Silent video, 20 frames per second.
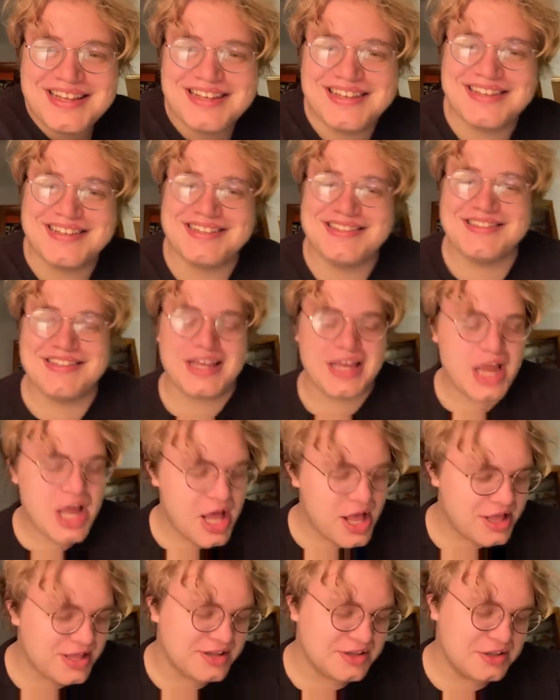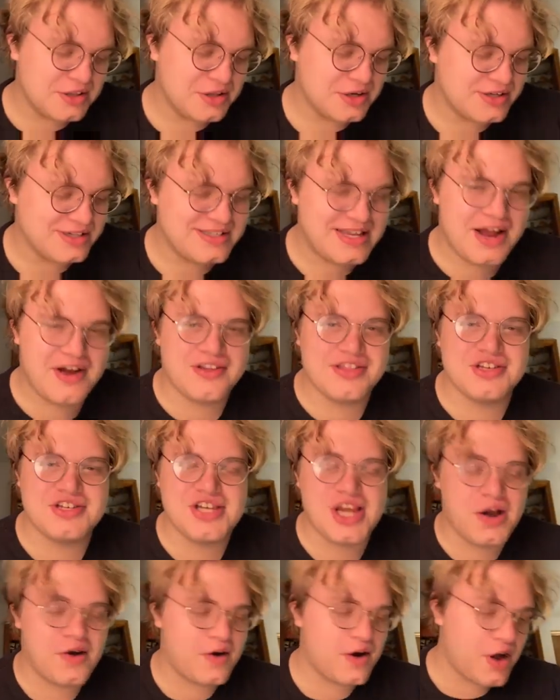it's like looks down in the
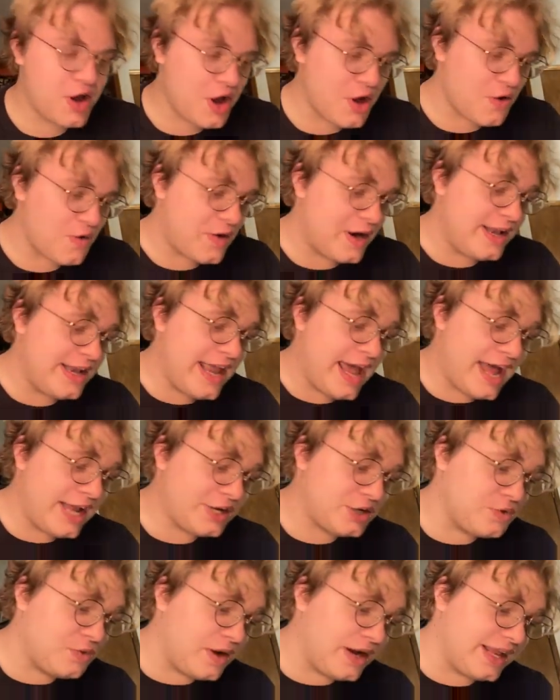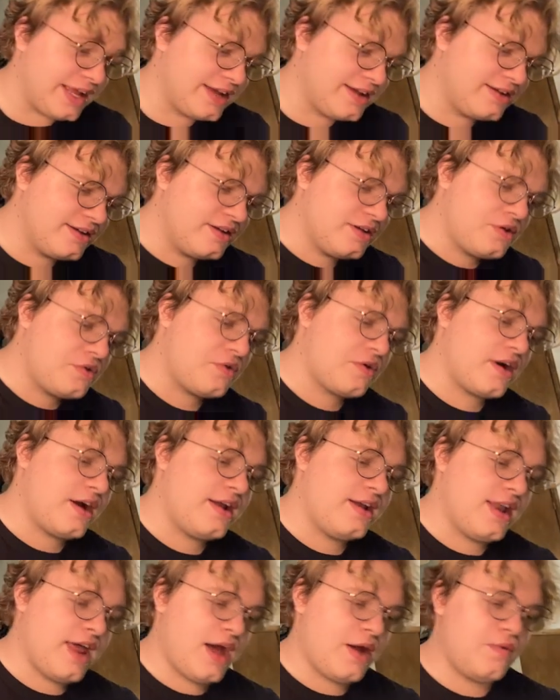shower, oh, a nat 20 or a
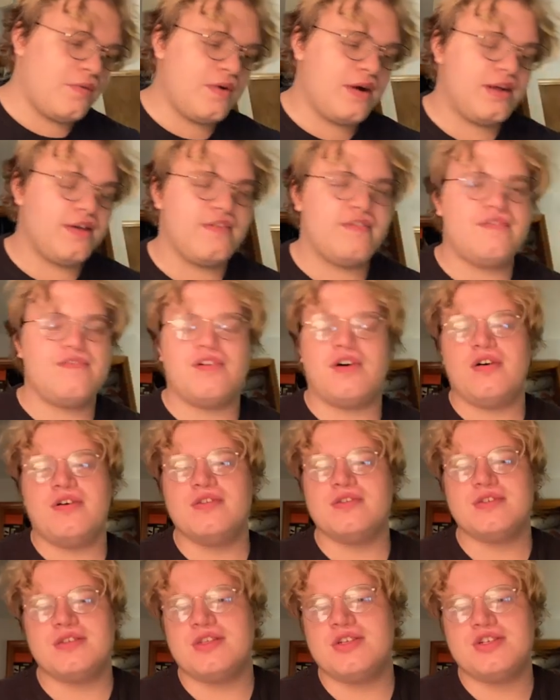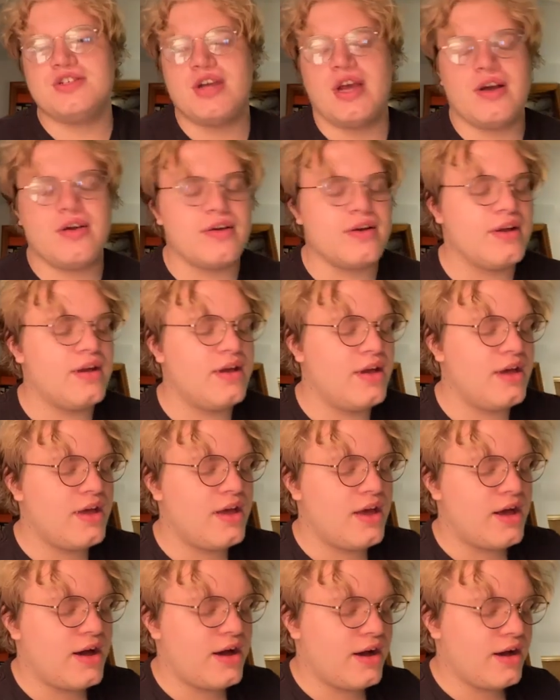nat 1 falls in the shower.
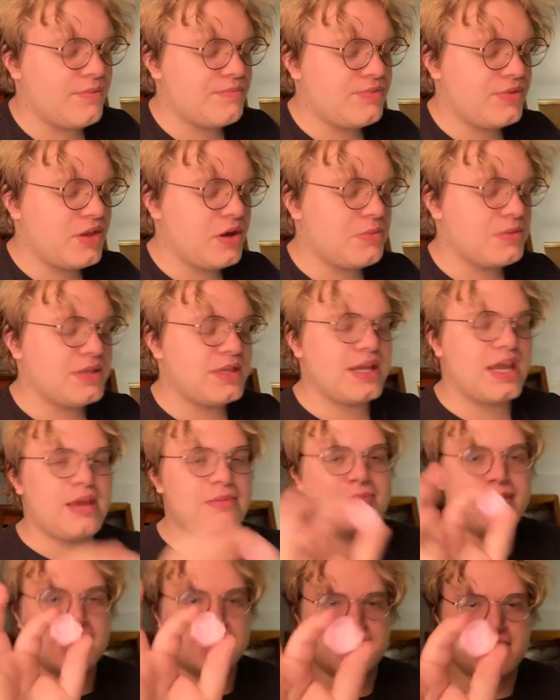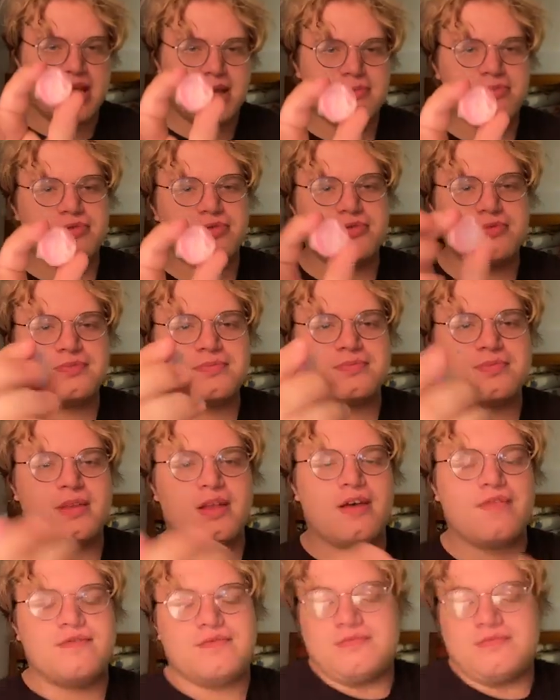No, but they gave me a sample of,